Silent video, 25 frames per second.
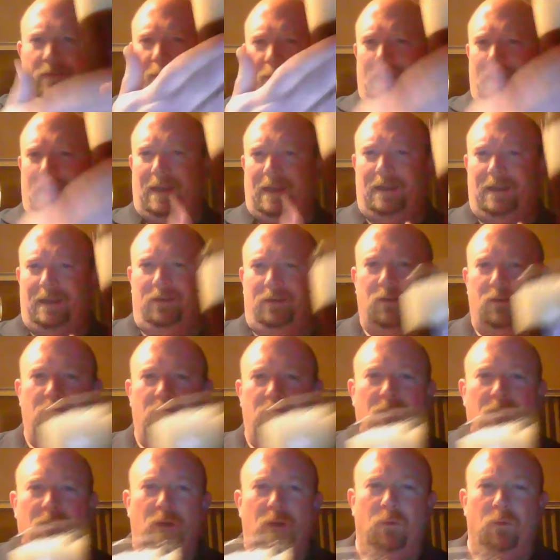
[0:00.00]
my hand
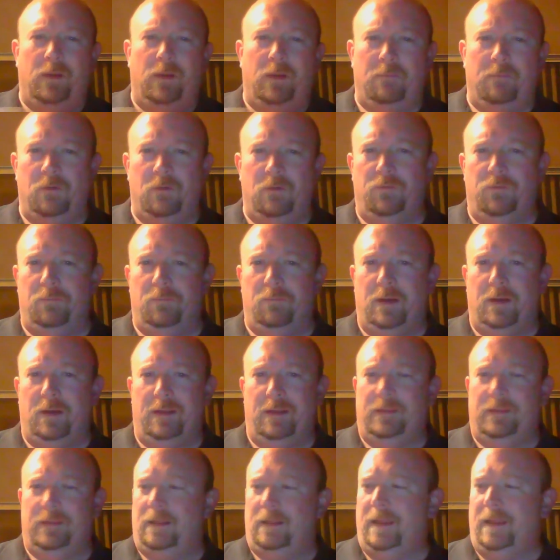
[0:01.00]
when I move it
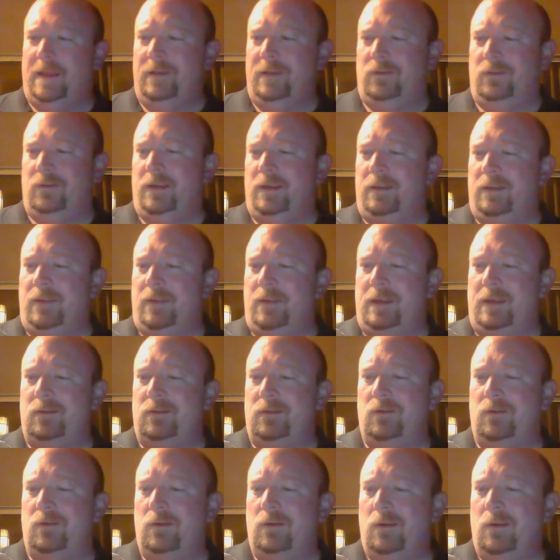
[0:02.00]
behind the glass like
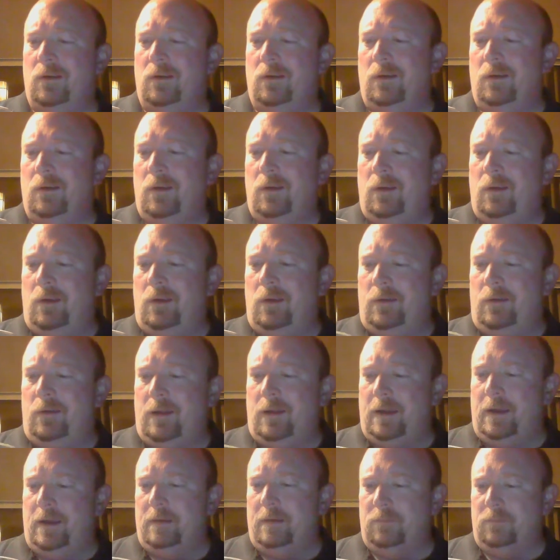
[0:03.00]
that. Now
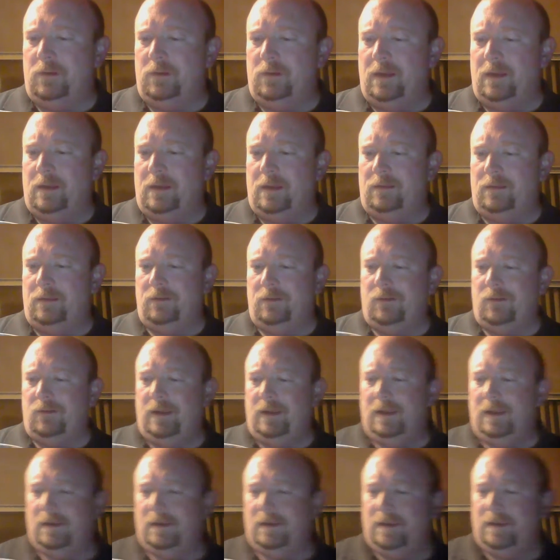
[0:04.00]
I am looking at this
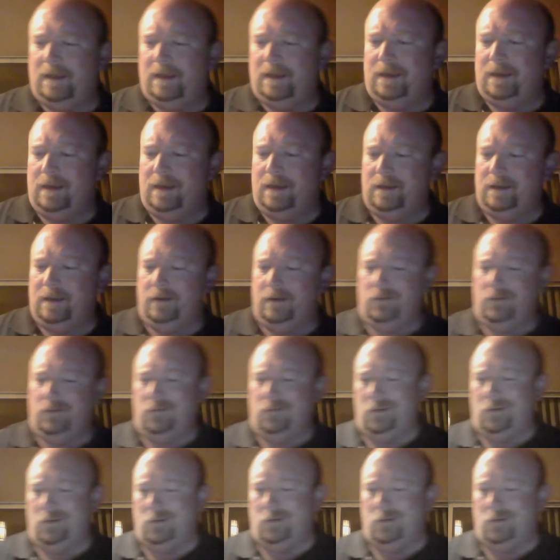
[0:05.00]
head, and that head is